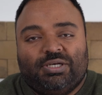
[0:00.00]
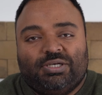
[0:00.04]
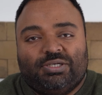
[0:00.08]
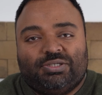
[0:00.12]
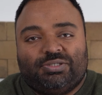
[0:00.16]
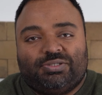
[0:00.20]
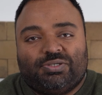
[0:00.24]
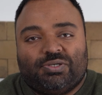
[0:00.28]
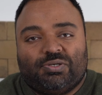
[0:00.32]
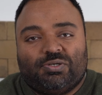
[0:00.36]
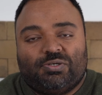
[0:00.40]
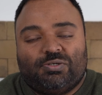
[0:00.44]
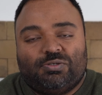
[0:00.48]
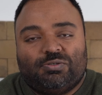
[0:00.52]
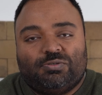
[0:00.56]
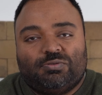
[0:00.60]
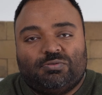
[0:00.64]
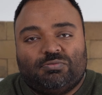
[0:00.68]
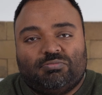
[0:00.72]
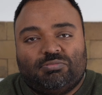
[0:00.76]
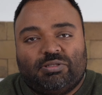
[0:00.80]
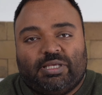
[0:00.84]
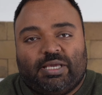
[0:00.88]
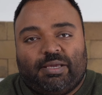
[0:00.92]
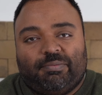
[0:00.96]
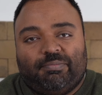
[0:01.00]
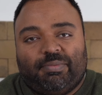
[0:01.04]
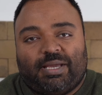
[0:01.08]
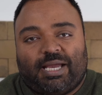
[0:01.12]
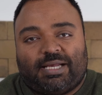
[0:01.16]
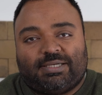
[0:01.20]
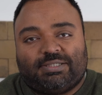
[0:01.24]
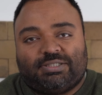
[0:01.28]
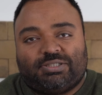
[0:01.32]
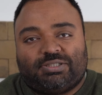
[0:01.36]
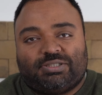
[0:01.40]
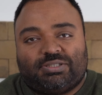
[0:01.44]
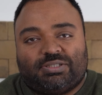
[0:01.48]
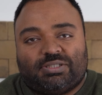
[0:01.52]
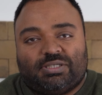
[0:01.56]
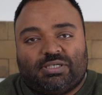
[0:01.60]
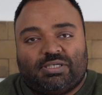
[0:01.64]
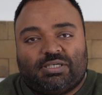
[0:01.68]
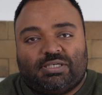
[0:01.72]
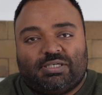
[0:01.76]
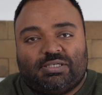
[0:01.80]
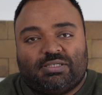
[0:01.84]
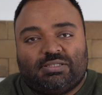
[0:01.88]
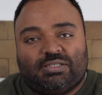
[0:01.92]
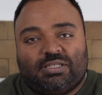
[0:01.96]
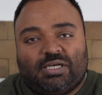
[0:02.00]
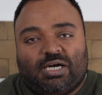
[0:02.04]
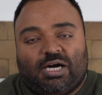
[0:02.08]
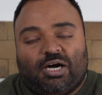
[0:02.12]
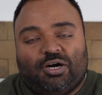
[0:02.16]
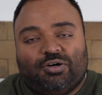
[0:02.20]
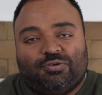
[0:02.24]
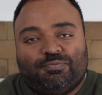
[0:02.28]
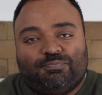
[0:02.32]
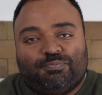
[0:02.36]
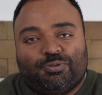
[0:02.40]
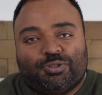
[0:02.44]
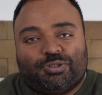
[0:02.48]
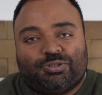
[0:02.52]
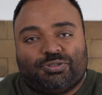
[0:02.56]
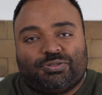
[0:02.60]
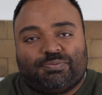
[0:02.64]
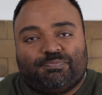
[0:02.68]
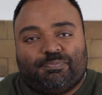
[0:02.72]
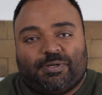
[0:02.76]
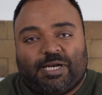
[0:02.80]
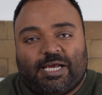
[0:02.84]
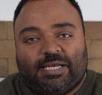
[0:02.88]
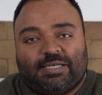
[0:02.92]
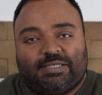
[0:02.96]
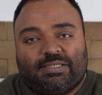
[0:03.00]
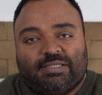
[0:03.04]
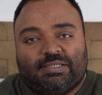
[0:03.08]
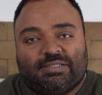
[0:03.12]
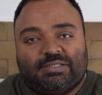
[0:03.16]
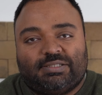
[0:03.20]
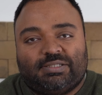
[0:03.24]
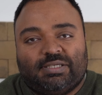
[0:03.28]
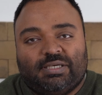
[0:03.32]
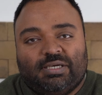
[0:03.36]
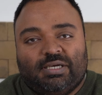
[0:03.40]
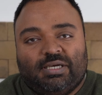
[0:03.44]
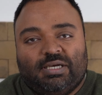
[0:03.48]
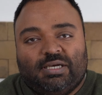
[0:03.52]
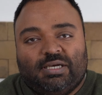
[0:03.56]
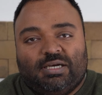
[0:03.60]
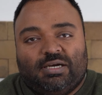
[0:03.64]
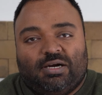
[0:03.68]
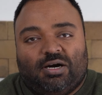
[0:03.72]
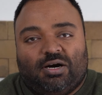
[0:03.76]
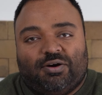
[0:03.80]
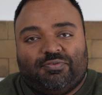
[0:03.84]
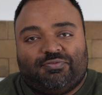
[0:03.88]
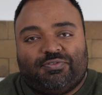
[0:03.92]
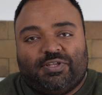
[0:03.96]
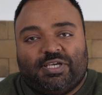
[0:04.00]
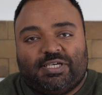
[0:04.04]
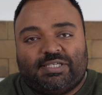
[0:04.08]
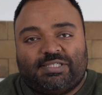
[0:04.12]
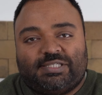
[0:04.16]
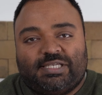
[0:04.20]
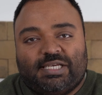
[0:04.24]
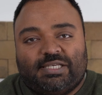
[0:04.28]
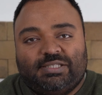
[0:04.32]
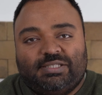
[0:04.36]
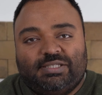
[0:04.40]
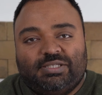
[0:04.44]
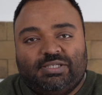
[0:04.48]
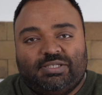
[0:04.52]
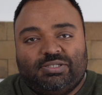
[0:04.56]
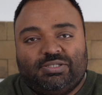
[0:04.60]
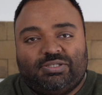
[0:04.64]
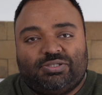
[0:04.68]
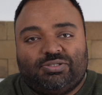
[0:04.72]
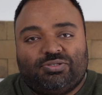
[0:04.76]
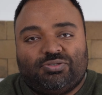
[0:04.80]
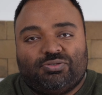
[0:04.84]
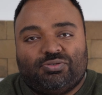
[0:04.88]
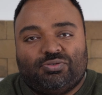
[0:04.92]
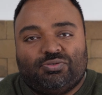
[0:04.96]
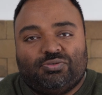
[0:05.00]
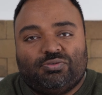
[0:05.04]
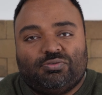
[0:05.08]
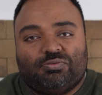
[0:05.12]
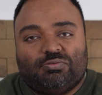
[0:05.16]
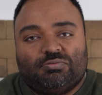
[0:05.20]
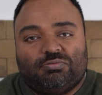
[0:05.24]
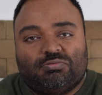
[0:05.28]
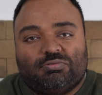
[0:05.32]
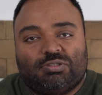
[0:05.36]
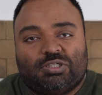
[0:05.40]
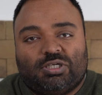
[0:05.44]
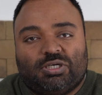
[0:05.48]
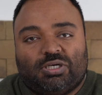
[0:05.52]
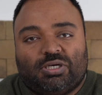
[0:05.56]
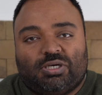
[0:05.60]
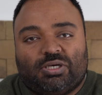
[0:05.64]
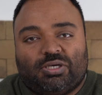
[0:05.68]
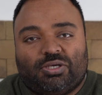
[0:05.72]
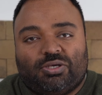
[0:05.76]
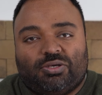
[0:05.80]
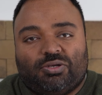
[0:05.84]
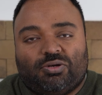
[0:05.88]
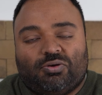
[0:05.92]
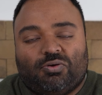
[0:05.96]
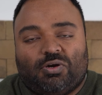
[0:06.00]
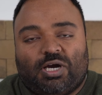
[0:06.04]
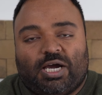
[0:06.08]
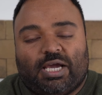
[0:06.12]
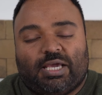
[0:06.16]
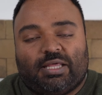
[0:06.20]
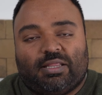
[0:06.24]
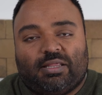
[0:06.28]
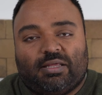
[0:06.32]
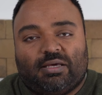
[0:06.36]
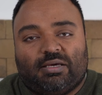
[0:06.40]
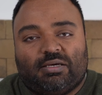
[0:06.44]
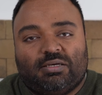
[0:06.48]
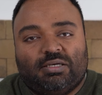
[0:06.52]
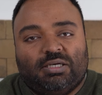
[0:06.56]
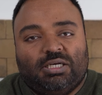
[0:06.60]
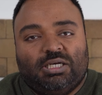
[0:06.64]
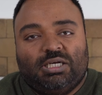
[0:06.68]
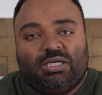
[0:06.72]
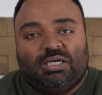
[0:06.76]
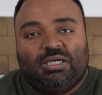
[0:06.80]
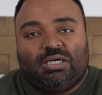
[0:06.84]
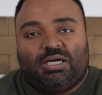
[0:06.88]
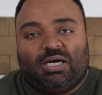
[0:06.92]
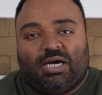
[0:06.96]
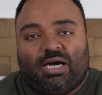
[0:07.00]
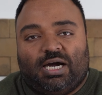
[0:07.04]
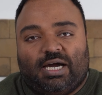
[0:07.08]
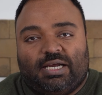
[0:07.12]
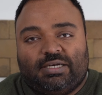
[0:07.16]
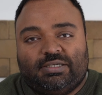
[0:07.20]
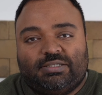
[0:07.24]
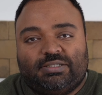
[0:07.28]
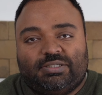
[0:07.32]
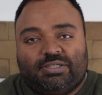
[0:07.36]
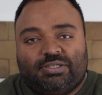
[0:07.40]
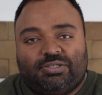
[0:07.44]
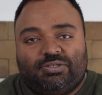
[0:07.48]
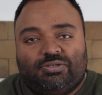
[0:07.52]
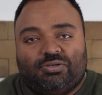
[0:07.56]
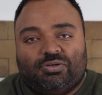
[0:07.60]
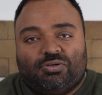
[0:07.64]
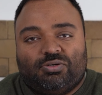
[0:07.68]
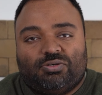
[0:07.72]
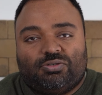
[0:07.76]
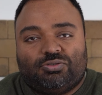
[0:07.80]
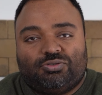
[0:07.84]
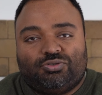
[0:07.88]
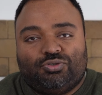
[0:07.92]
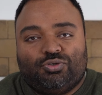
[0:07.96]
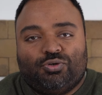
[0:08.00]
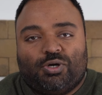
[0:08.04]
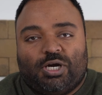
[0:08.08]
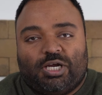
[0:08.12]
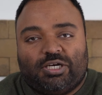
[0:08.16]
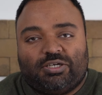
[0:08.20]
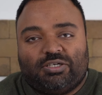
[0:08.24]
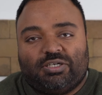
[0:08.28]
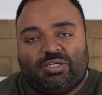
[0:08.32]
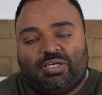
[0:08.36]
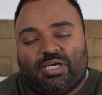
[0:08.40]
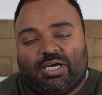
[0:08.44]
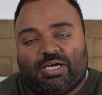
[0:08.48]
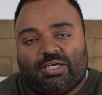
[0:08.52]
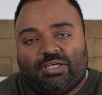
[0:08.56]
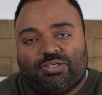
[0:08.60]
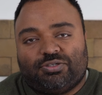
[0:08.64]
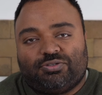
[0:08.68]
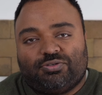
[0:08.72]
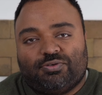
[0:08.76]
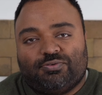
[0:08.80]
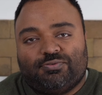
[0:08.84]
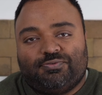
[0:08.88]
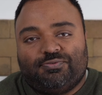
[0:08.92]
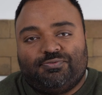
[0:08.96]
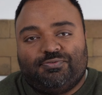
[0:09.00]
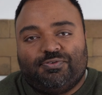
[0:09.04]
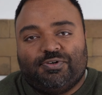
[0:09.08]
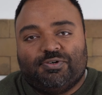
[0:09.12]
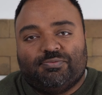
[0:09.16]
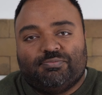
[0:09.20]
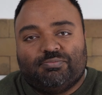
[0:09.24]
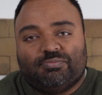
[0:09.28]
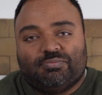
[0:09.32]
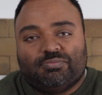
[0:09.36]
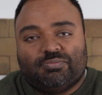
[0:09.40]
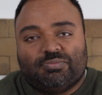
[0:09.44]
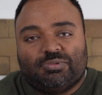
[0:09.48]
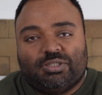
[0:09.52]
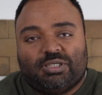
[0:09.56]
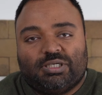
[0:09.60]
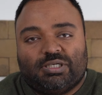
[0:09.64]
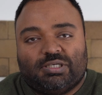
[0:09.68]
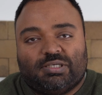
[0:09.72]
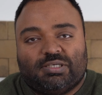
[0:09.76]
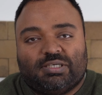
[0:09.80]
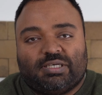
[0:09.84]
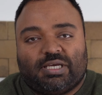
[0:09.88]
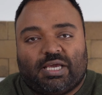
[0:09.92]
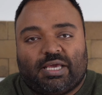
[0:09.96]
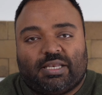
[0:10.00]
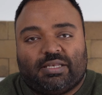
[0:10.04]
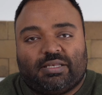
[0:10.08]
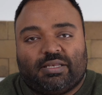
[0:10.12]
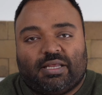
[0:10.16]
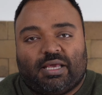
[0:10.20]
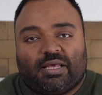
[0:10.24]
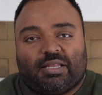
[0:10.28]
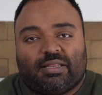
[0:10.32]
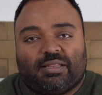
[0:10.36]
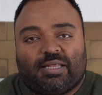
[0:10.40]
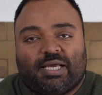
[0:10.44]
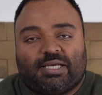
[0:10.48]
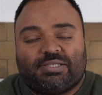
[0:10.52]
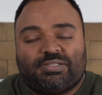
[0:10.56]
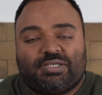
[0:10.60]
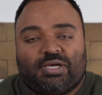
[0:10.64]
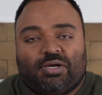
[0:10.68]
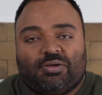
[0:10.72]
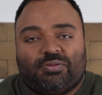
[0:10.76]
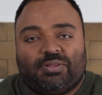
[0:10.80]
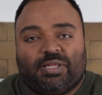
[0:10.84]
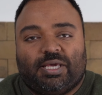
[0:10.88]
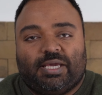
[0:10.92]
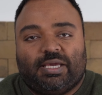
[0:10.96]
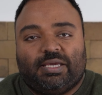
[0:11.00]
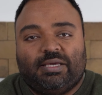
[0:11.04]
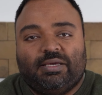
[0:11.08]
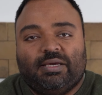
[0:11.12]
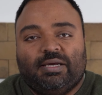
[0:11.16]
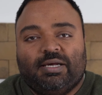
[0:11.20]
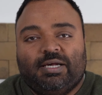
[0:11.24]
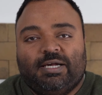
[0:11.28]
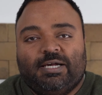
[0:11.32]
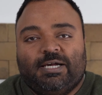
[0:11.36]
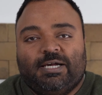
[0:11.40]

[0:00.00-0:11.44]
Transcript: So they matched the output brightness of their sensors to you know, either 100 or 200 ISO film, and that's how they